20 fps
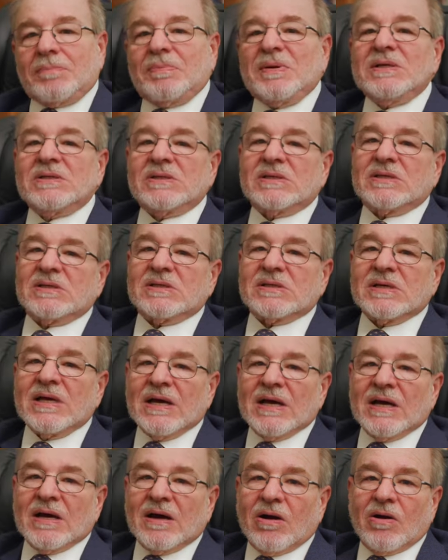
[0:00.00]
the pieces
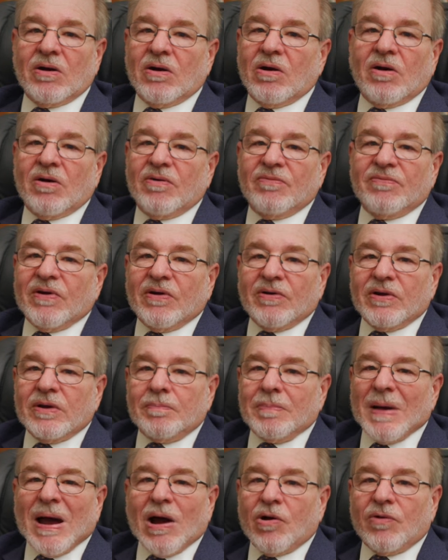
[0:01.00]
are a
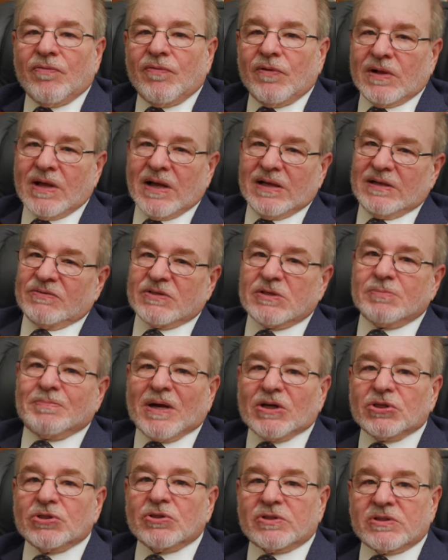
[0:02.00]
very powerful kind of
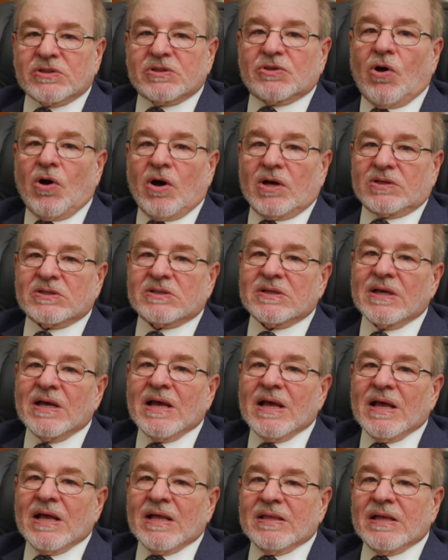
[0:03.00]
special sauce
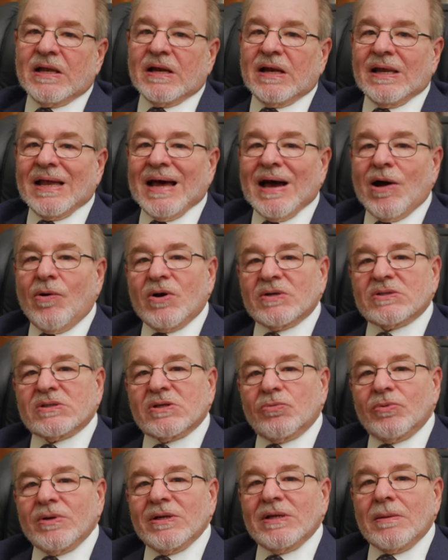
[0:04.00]
that allow us
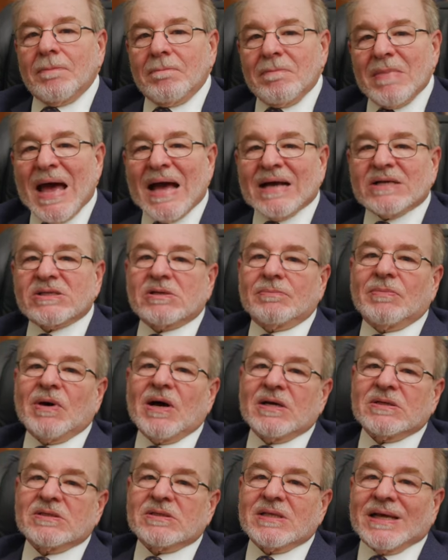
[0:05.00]
to really
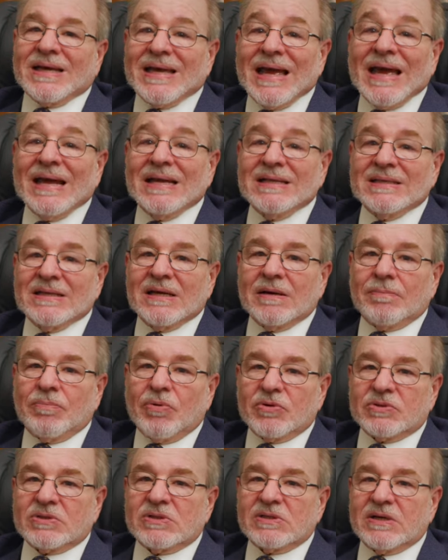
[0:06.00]
maximize the gain that a
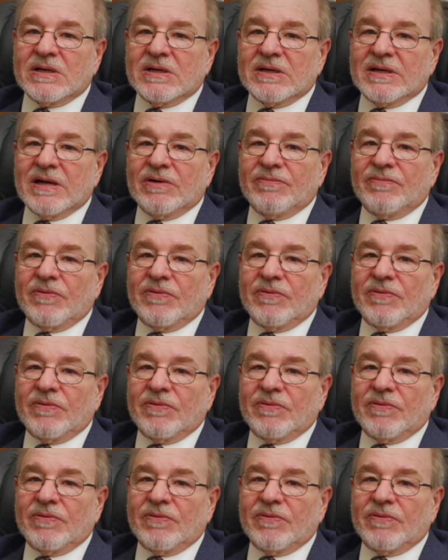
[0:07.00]
person can get